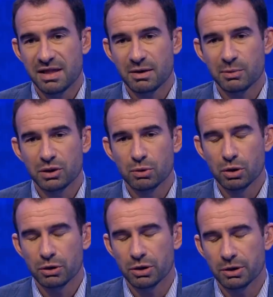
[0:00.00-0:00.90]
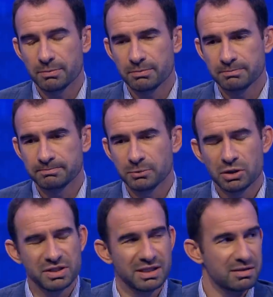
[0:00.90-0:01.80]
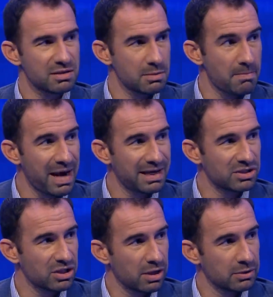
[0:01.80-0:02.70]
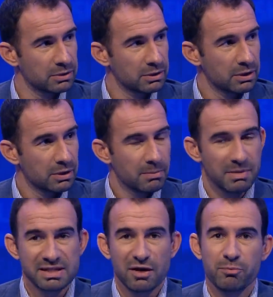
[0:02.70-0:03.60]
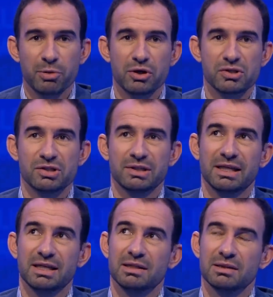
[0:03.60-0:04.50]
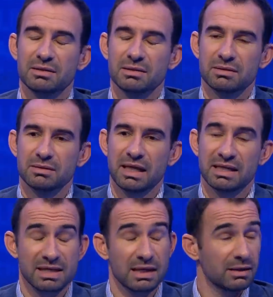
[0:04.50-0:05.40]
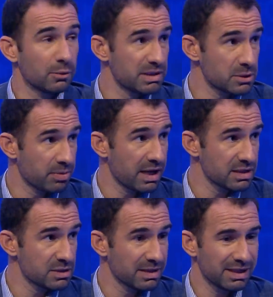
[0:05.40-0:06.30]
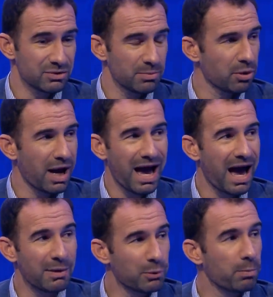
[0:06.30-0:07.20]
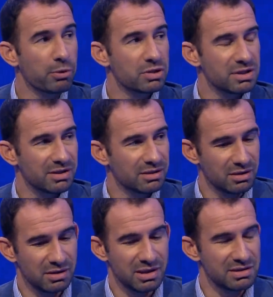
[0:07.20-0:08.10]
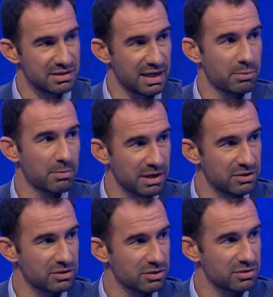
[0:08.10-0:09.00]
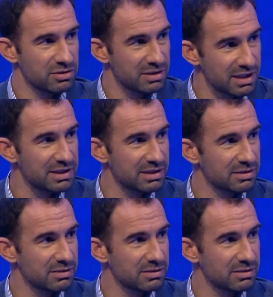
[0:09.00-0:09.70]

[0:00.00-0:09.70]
I think when you look at Martinez as a manager, myself personally, like I say, a little bit surprised that he's been linked to, but I don't personally think that he's the type of manager that's needed